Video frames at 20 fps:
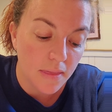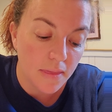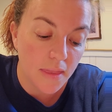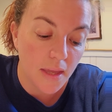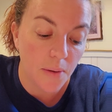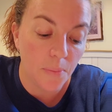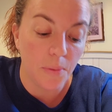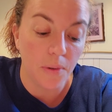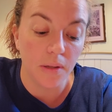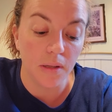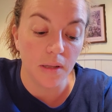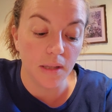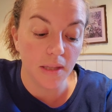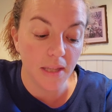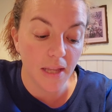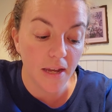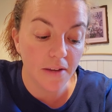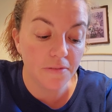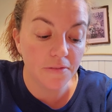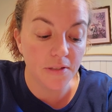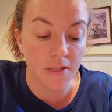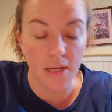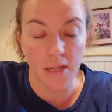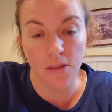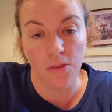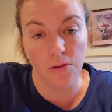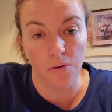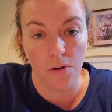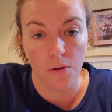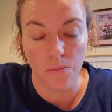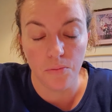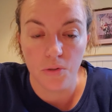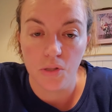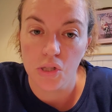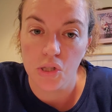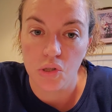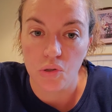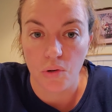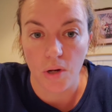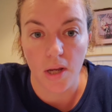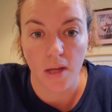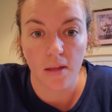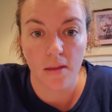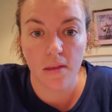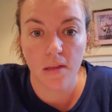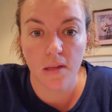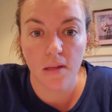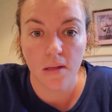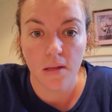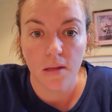they were left in their own strength.